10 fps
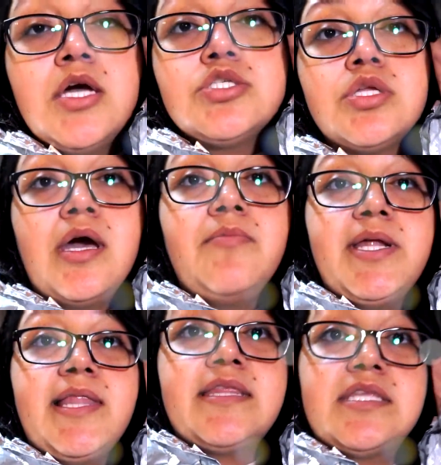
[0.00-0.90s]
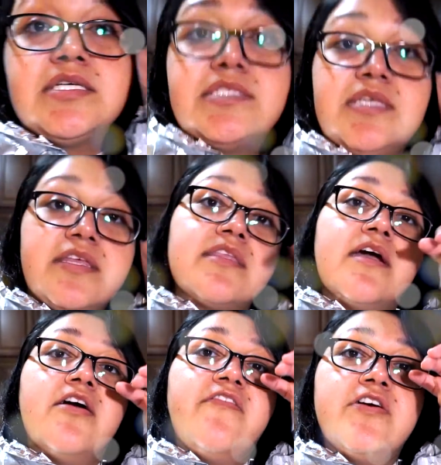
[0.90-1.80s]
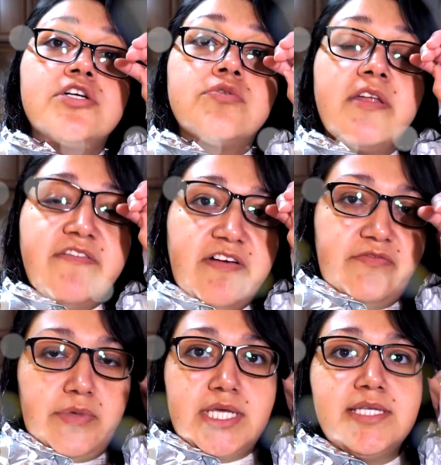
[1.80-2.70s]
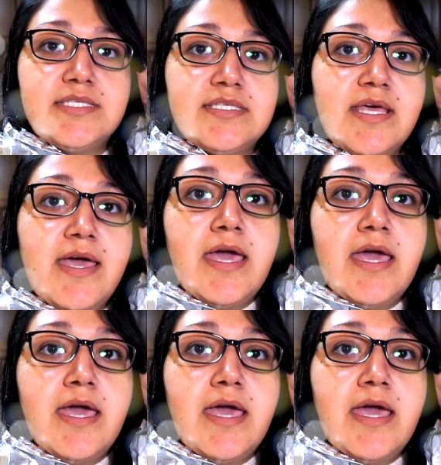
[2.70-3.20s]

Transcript: So now I'm gonna let this sit there for 25 minutes,